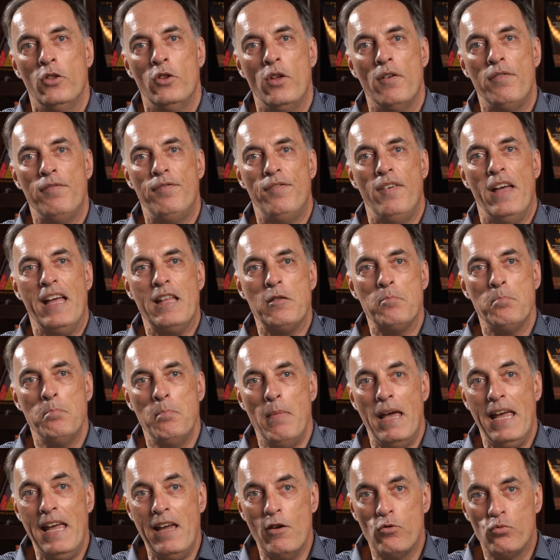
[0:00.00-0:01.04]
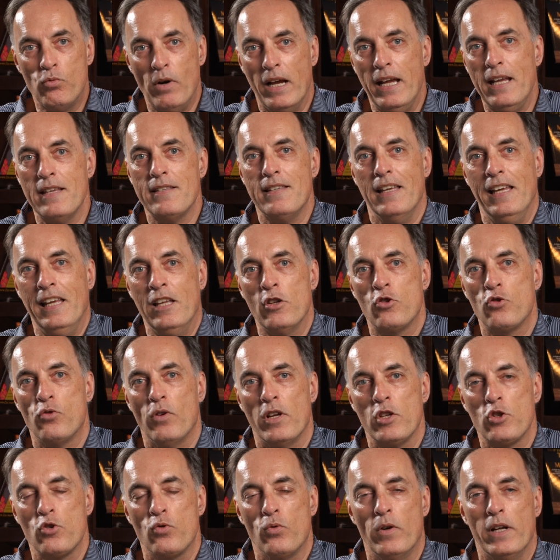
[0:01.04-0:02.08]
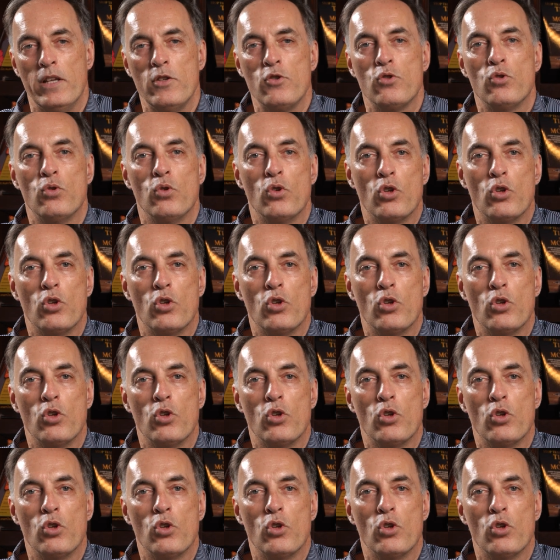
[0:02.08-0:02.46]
the Fed may raise interest rates